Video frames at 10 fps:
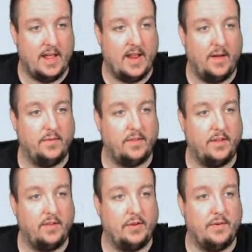That was a
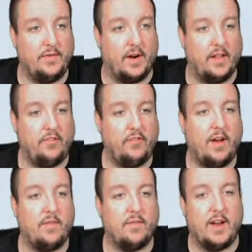little too far. Let's try
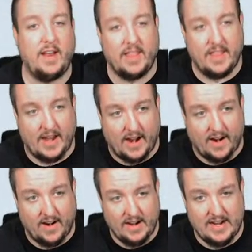right
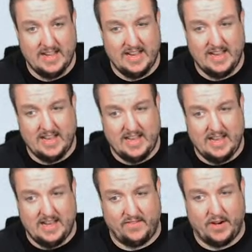there.
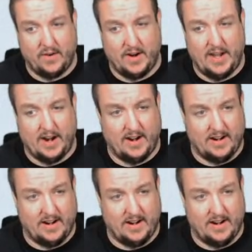I'm going to go right here.